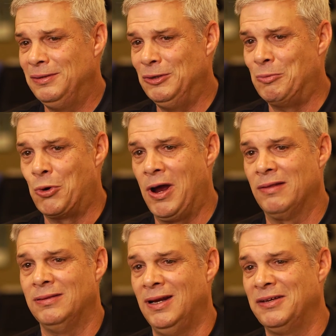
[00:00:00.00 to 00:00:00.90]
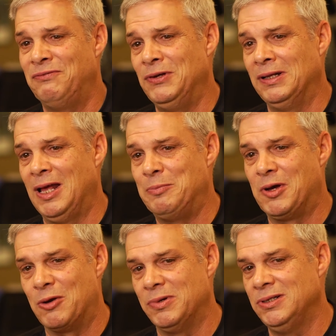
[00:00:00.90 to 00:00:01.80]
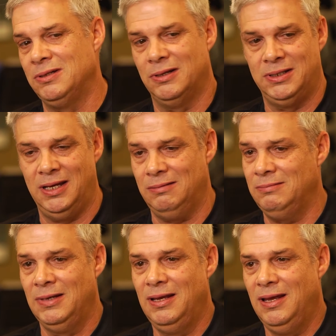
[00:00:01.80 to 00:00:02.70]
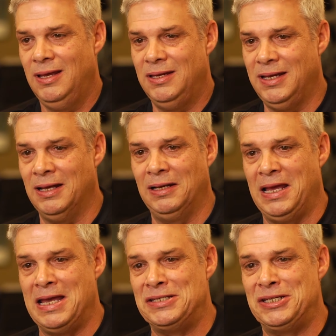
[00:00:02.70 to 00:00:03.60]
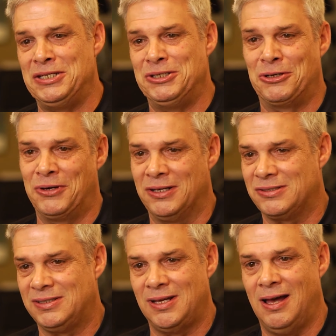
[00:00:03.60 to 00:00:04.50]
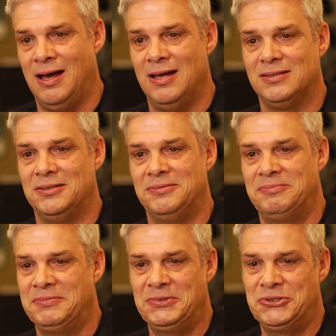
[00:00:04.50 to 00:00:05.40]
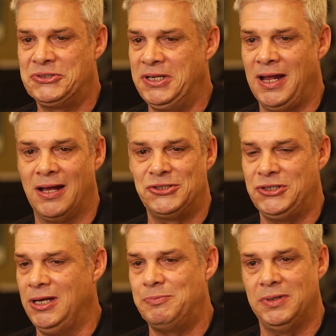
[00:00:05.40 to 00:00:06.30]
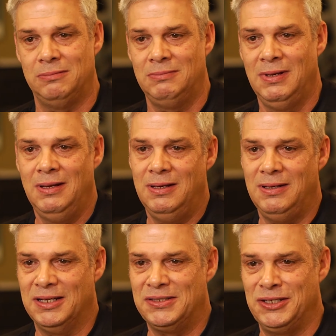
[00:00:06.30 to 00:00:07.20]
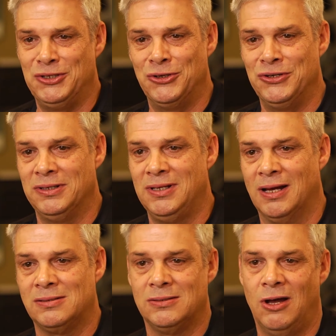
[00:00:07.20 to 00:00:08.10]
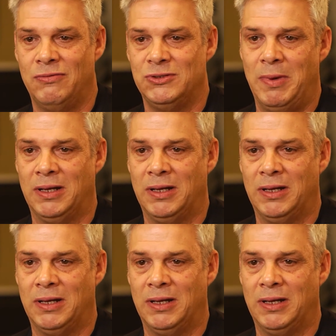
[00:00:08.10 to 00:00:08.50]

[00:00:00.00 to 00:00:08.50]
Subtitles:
a little more athletic and feeling a lot better, but you get lazy and you don't exercise and just get out of shape, and next thing you know, you're in a doctor's office